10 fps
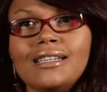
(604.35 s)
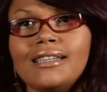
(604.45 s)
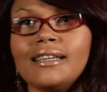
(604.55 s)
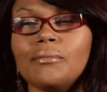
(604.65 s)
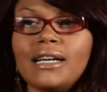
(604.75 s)

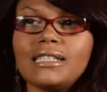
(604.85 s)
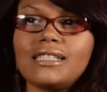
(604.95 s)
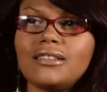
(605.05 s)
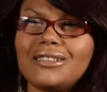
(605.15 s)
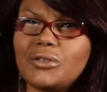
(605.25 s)
it might
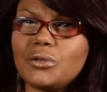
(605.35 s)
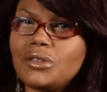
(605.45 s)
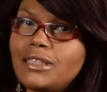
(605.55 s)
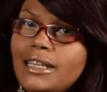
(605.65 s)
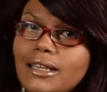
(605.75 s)
sound a little
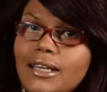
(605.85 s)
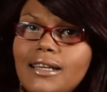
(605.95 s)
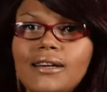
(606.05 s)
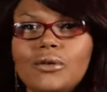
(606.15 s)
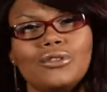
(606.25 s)
sick
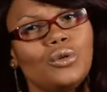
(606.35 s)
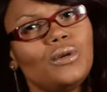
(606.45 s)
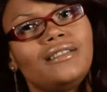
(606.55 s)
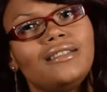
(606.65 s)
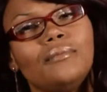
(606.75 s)
or
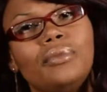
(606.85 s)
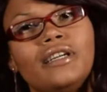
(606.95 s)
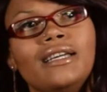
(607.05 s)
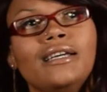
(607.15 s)
twisted, but